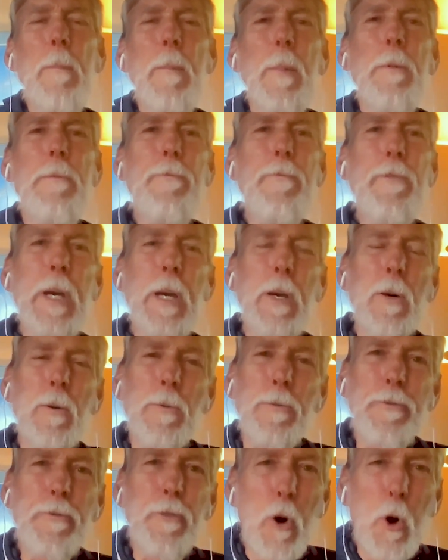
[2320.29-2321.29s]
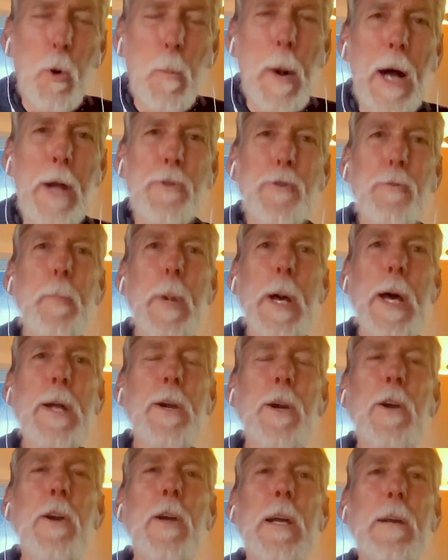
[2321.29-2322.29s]
feel so much
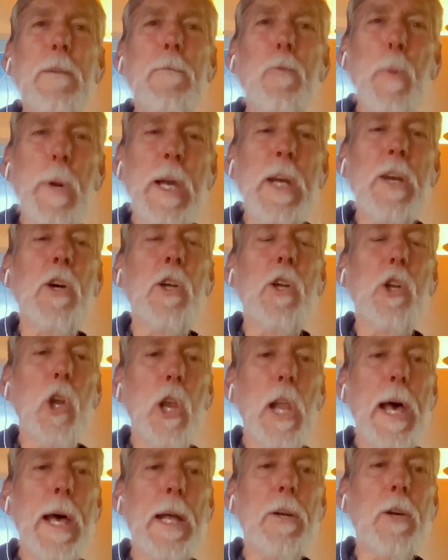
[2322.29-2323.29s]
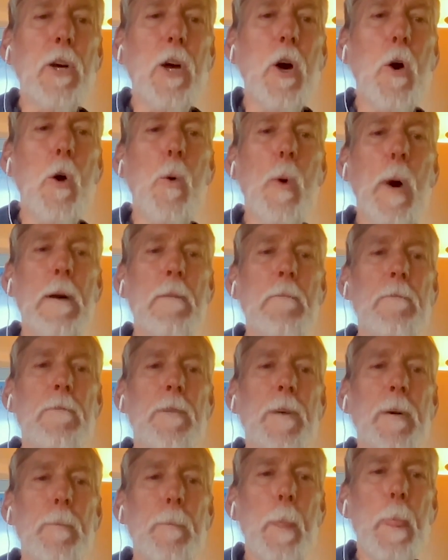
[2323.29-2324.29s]
better if we could let go of.